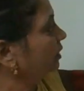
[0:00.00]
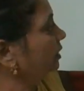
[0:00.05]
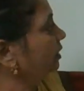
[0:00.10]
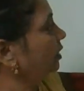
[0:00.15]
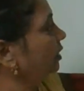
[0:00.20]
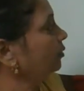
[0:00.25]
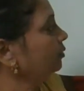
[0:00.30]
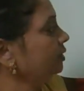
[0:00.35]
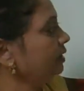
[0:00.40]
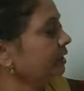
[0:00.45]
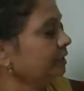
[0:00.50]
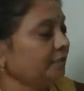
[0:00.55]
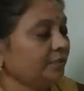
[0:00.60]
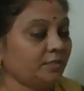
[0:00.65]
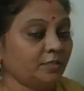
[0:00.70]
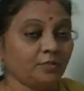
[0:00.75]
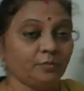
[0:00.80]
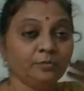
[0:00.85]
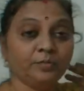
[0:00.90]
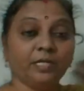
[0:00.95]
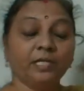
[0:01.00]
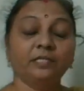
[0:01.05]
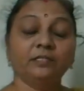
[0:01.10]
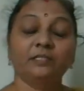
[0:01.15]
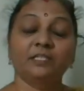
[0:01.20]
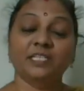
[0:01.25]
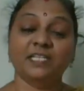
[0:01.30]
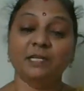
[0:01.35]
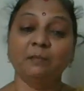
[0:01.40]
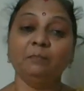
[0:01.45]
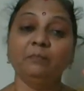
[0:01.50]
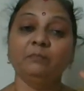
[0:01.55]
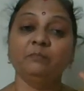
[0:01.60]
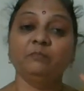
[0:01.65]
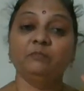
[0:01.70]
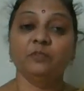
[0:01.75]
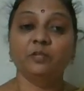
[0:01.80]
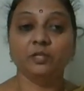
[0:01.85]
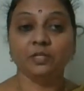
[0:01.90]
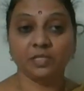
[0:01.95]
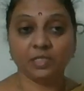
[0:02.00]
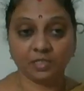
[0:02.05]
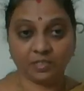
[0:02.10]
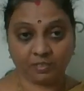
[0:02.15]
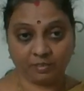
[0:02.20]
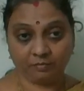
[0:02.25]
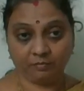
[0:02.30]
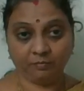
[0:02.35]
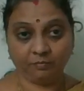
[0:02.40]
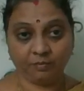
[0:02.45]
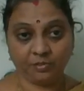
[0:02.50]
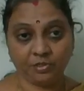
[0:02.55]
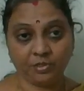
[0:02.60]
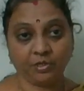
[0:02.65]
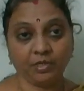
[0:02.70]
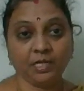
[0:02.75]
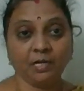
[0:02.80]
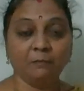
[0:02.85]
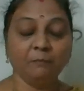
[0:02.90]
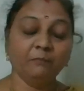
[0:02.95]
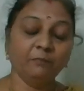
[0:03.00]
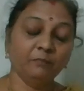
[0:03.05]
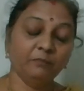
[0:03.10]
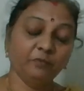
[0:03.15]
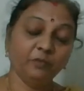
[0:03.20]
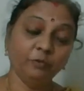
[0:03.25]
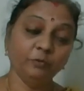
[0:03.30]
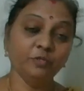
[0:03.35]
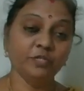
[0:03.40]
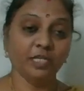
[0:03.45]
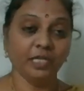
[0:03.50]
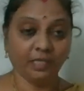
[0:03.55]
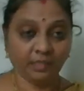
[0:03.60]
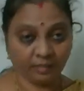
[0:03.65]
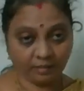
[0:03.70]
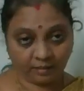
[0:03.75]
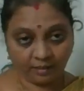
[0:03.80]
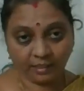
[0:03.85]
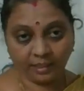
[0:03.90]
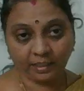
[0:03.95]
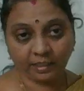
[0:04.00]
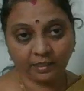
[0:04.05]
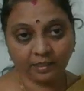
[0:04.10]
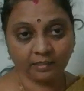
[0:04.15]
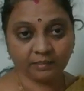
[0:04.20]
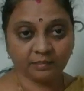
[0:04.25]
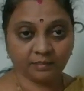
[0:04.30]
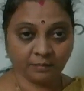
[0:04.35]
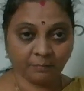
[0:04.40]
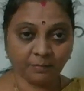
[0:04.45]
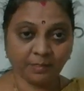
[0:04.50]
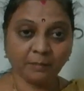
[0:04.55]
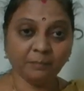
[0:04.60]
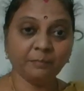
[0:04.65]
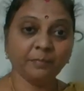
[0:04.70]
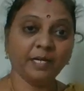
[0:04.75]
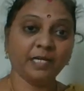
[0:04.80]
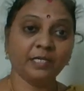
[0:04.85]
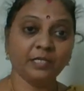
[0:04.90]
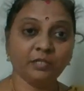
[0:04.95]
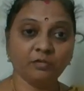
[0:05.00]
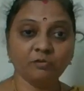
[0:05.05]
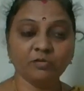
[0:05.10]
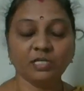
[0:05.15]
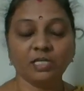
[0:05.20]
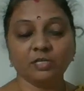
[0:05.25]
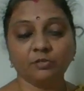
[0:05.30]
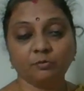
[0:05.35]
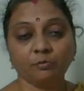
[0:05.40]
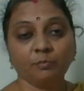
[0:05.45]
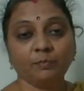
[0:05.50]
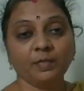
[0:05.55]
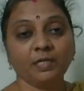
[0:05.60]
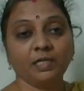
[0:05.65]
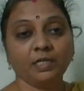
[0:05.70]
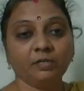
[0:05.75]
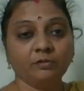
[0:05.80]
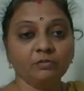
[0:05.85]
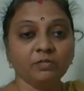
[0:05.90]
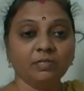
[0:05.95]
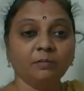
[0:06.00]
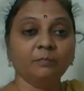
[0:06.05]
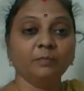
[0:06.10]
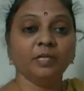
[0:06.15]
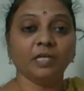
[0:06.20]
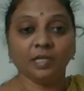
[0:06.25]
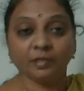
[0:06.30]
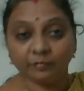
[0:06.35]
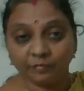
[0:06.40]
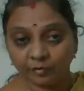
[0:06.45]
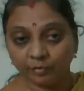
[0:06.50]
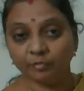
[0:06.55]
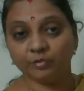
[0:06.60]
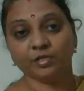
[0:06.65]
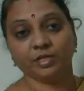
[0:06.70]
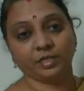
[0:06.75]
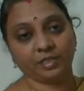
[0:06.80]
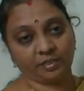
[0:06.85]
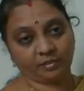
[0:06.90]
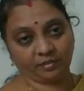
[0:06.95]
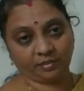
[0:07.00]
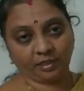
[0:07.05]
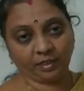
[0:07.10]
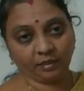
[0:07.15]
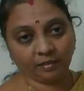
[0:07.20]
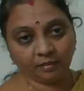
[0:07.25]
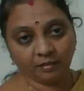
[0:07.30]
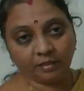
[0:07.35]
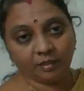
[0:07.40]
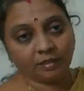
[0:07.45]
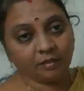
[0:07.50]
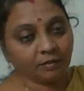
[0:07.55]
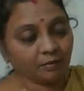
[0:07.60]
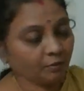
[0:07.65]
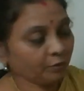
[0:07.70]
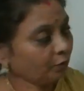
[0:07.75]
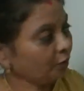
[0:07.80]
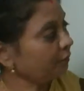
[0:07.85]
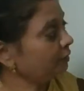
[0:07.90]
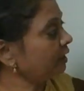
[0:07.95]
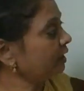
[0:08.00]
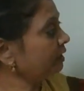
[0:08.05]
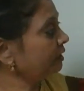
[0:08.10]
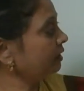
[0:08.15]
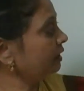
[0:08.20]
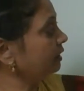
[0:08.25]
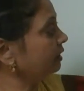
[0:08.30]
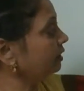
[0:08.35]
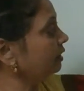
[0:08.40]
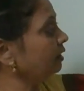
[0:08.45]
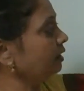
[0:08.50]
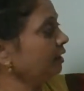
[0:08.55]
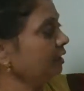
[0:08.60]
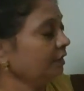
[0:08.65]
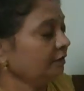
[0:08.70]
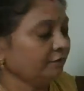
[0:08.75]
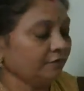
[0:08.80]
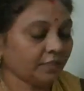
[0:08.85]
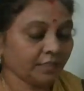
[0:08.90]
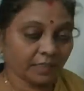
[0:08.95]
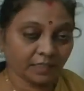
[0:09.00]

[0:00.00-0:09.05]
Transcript: Now let us look at some words which are confusing, like some comparatives and superlatives, some confusion is there. To avoid that, with